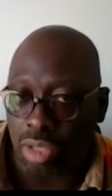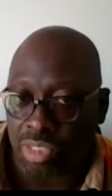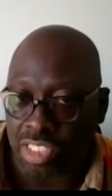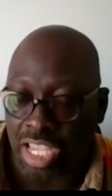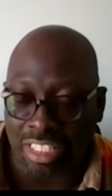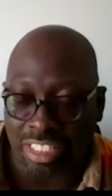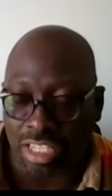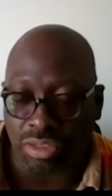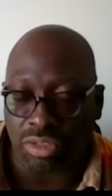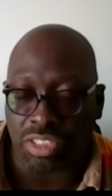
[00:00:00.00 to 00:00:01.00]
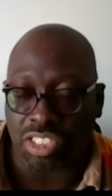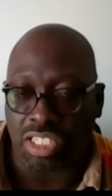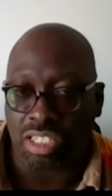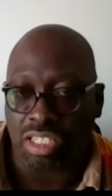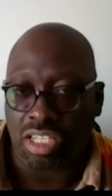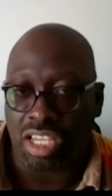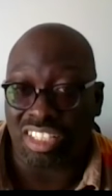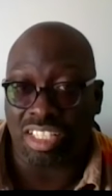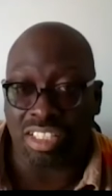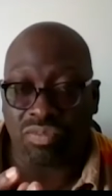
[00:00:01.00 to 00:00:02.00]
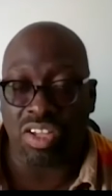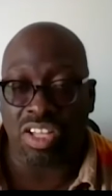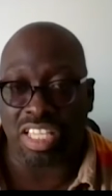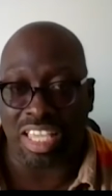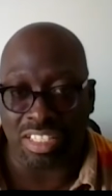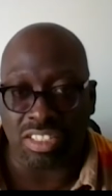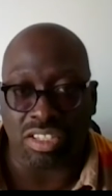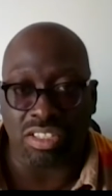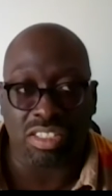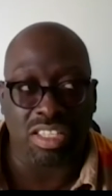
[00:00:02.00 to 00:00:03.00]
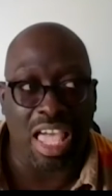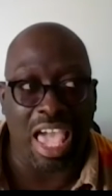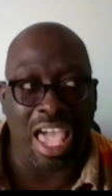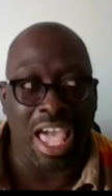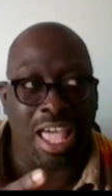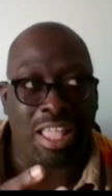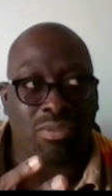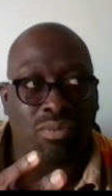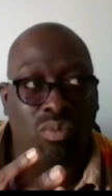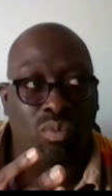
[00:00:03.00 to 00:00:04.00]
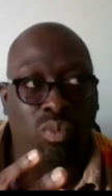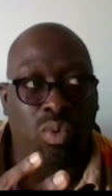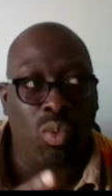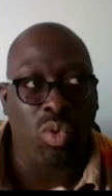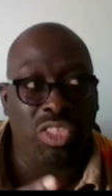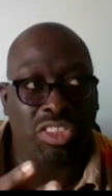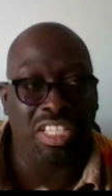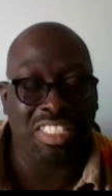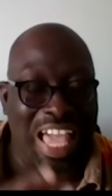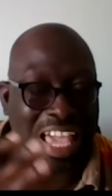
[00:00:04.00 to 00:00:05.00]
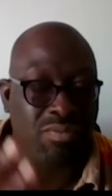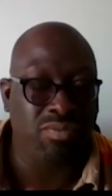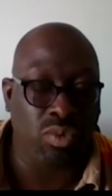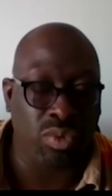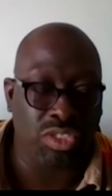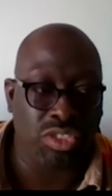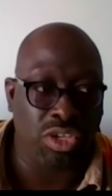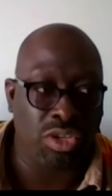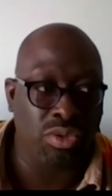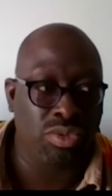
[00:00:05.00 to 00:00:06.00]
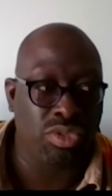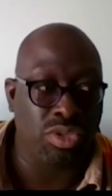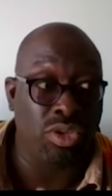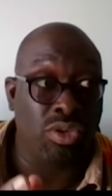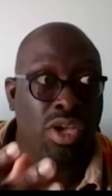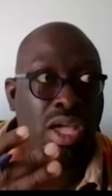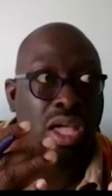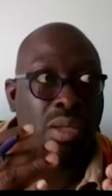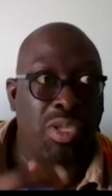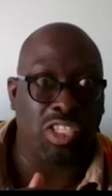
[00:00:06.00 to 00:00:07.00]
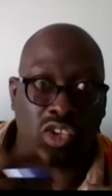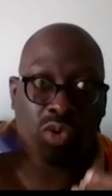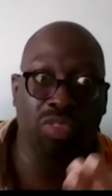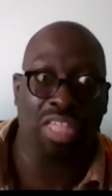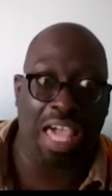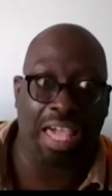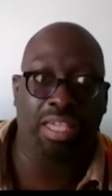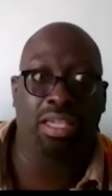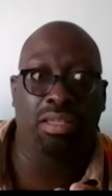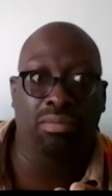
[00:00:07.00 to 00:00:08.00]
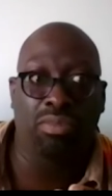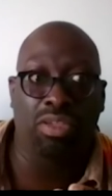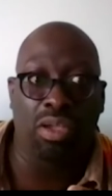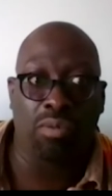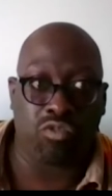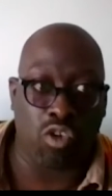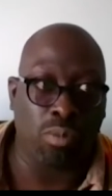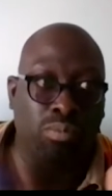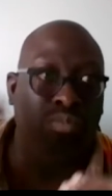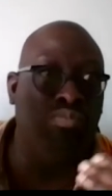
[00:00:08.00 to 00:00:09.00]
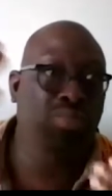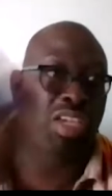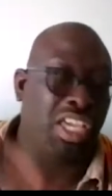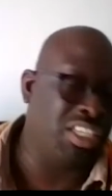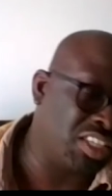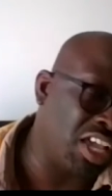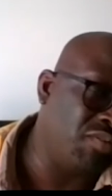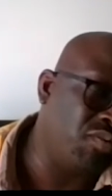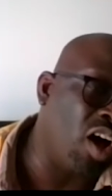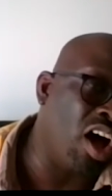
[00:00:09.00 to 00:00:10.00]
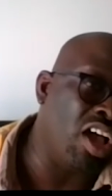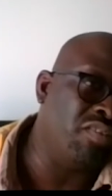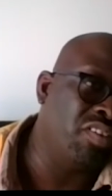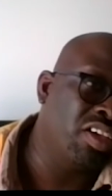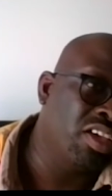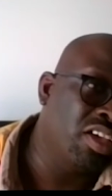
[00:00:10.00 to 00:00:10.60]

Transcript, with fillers: uh, design and technology? in, in the first instance? And what were the things that influenced you to pursue that from key stage five